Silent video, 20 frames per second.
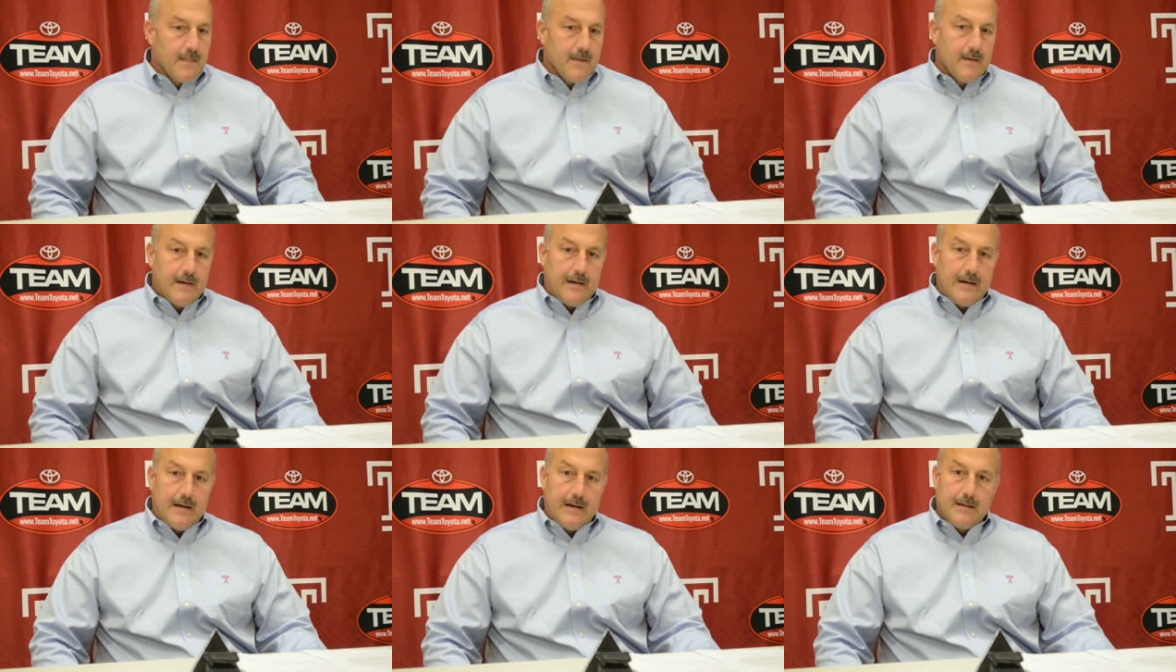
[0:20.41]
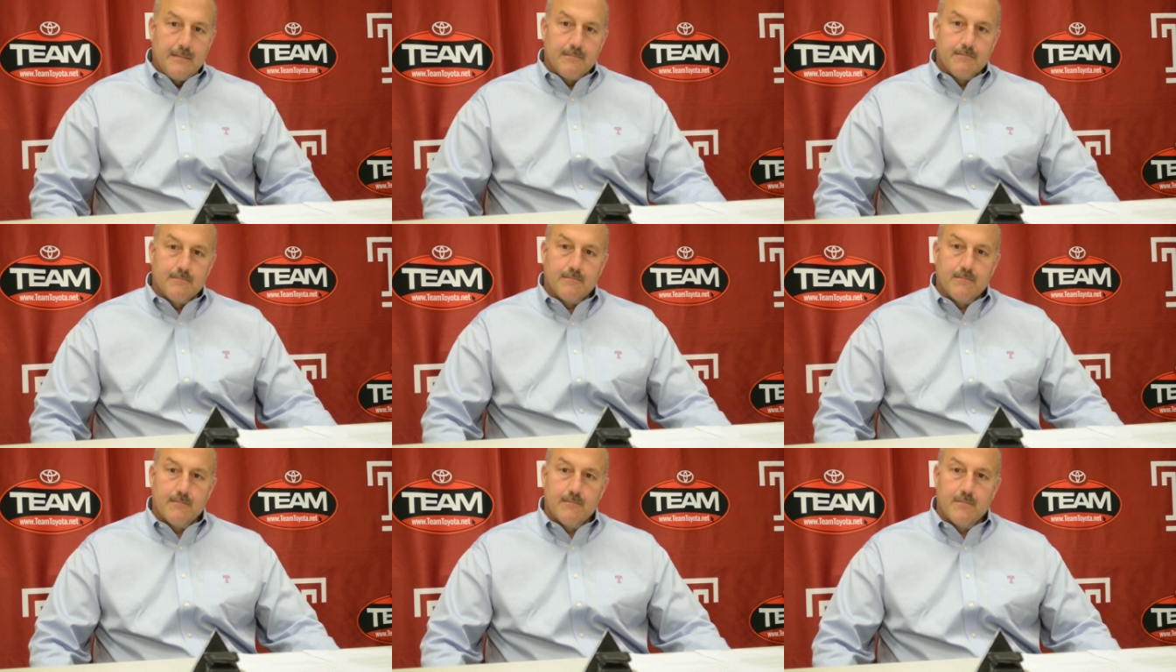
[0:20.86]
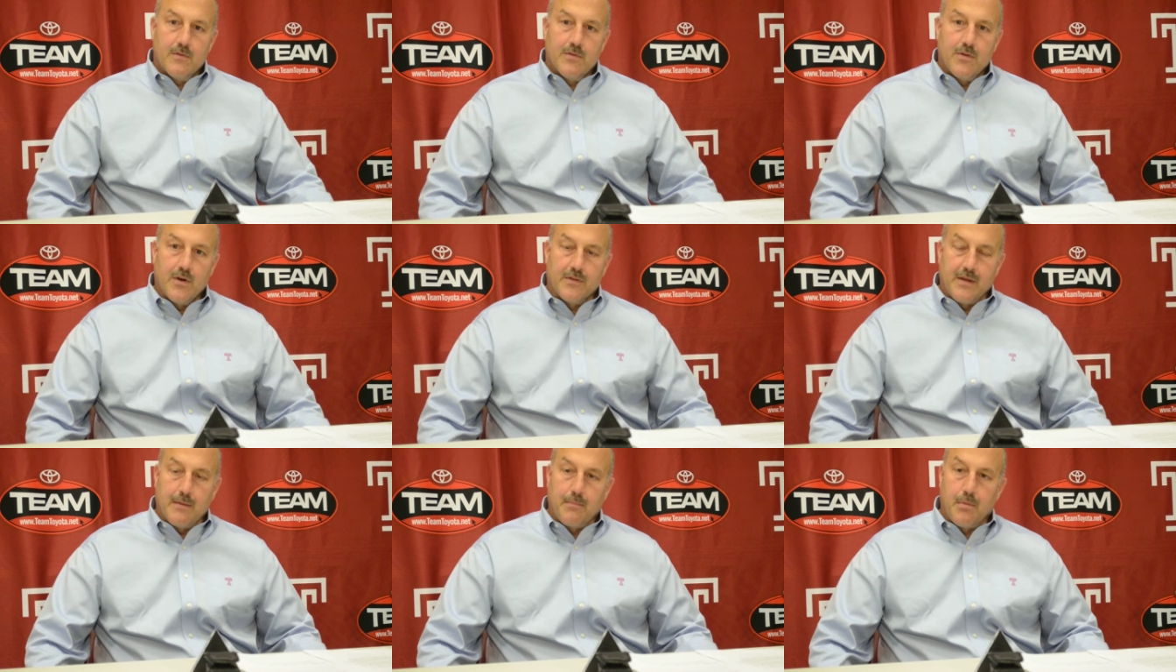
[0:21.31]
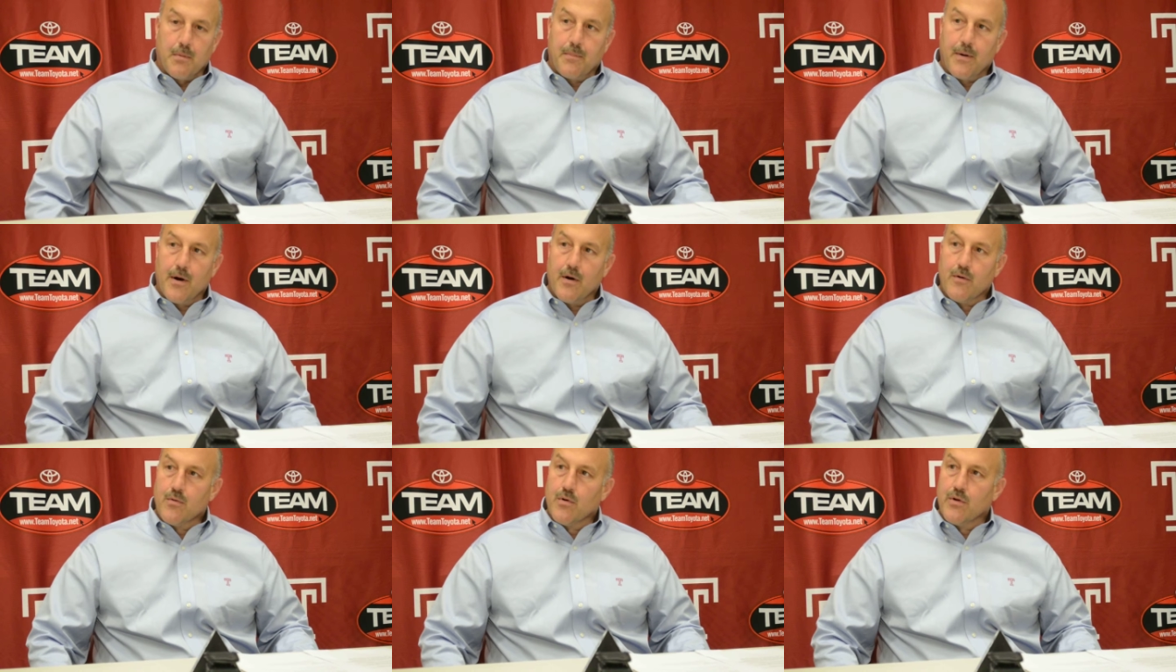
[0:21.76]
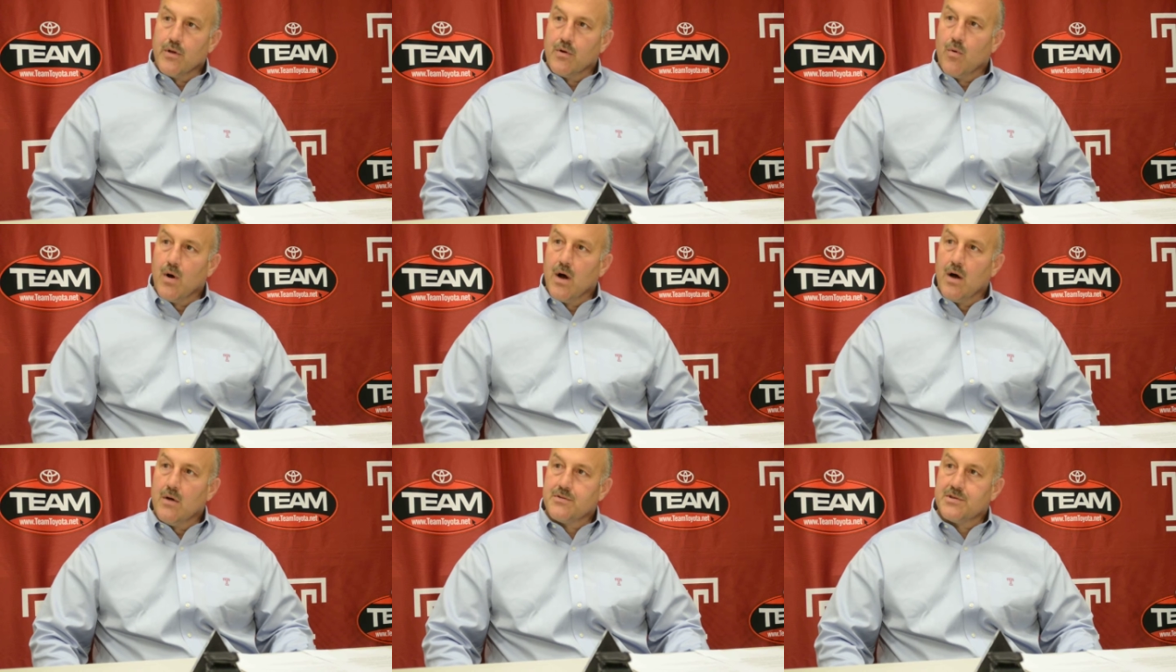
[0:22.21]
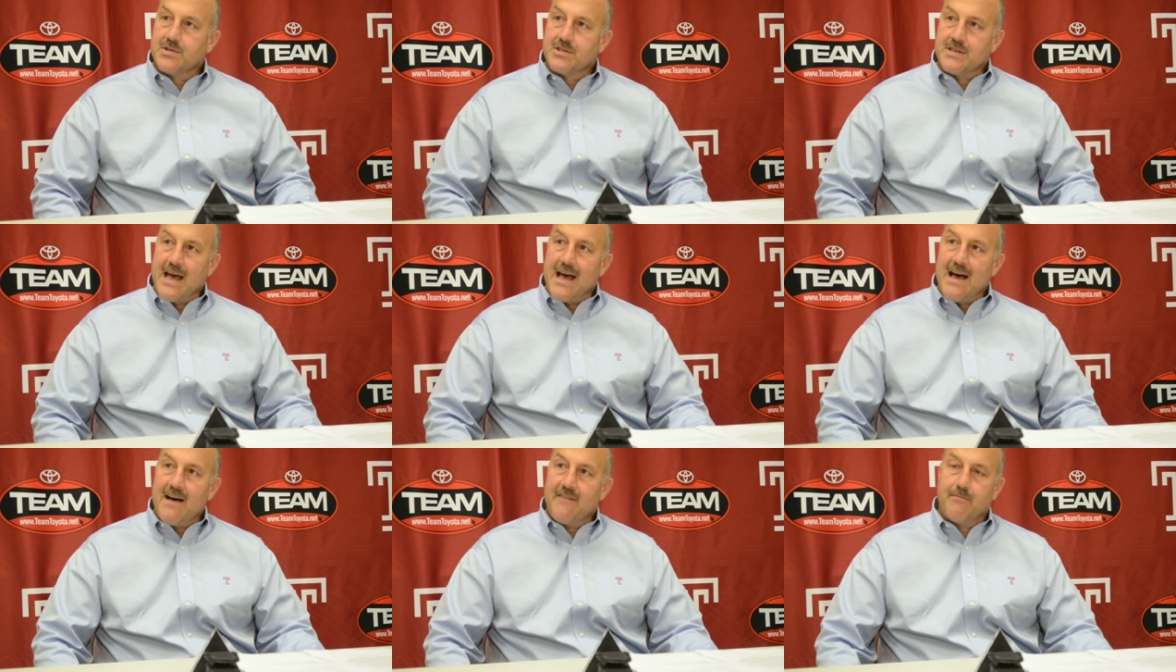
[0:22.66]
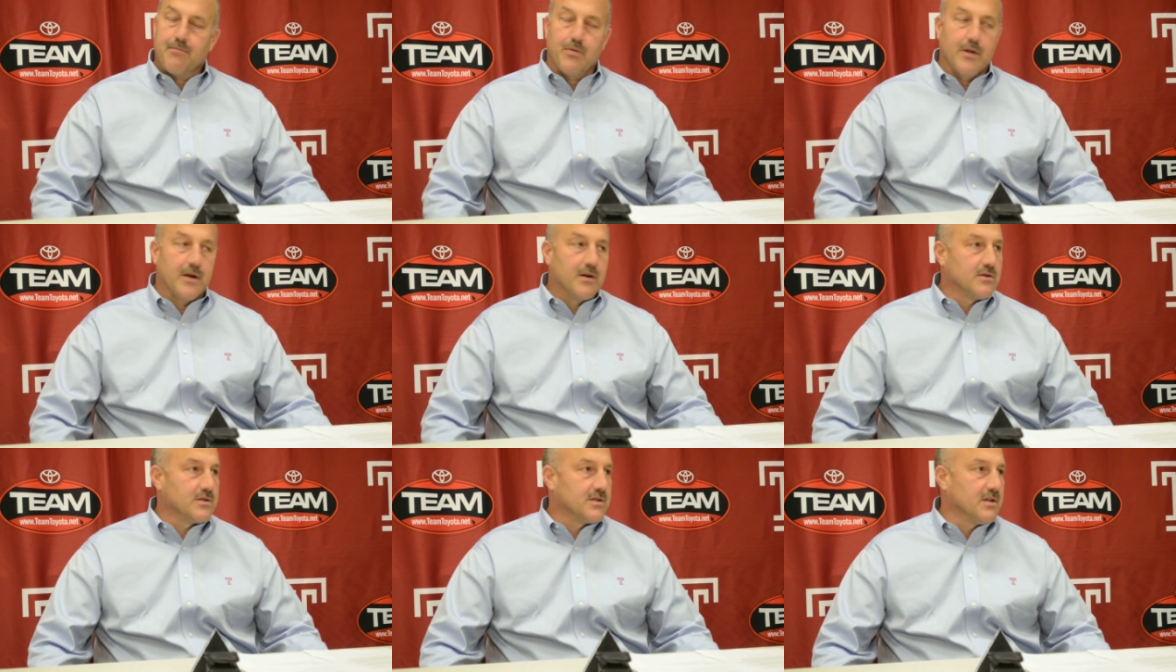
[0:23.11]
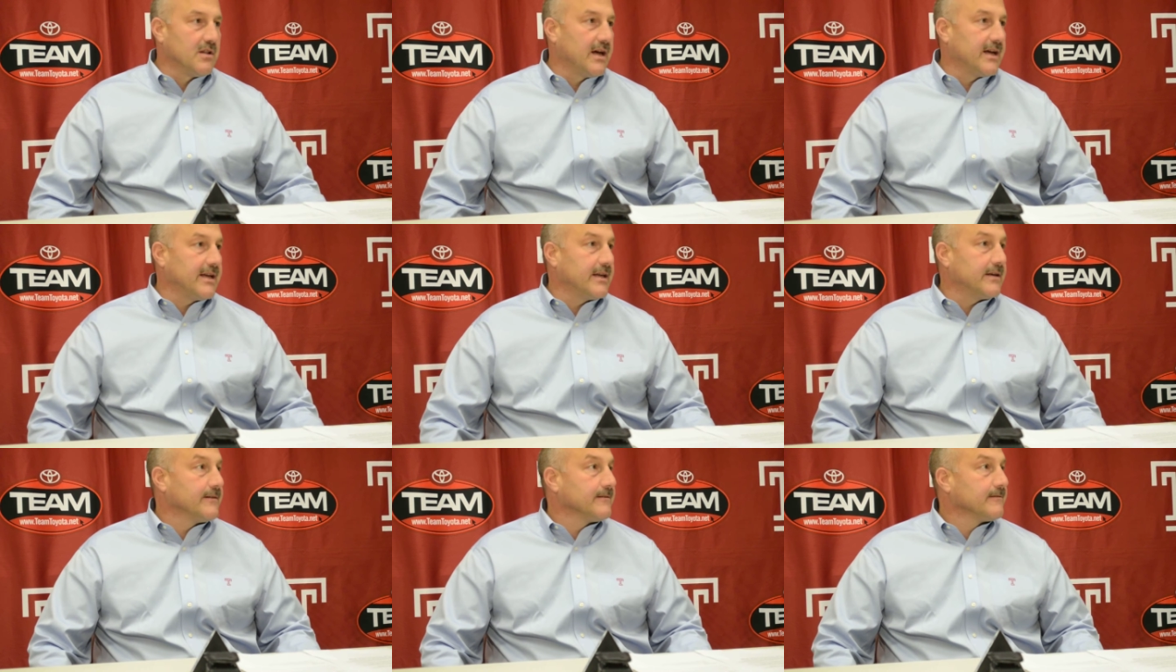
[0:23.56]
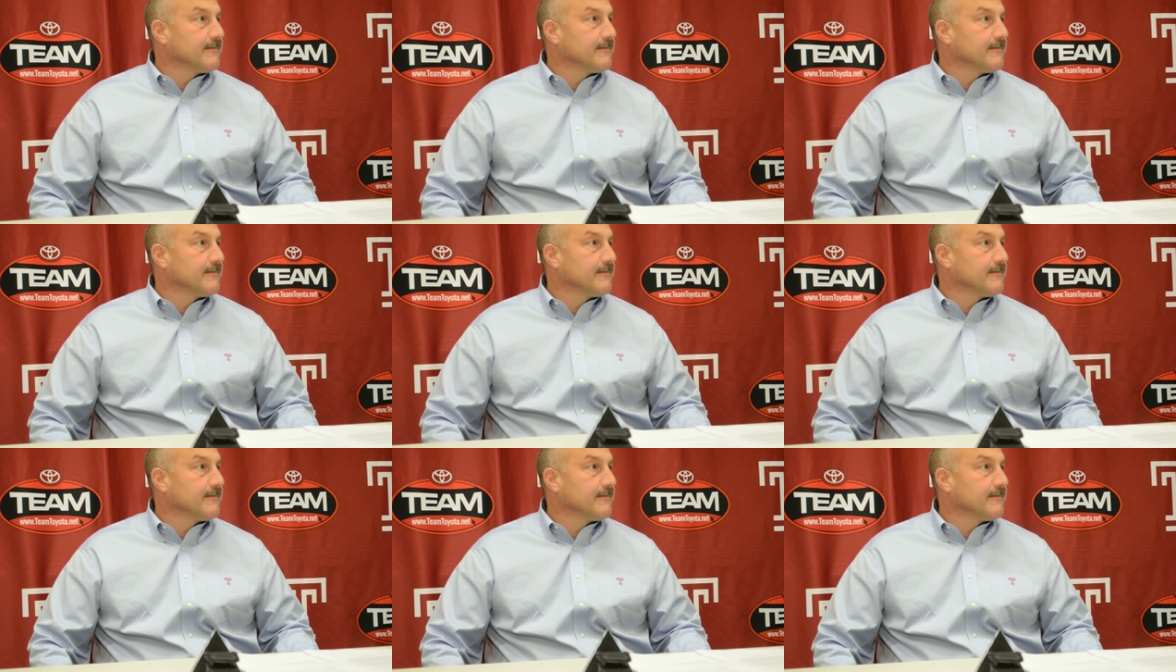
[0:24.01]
Thought they prepared really well, staff, players alike.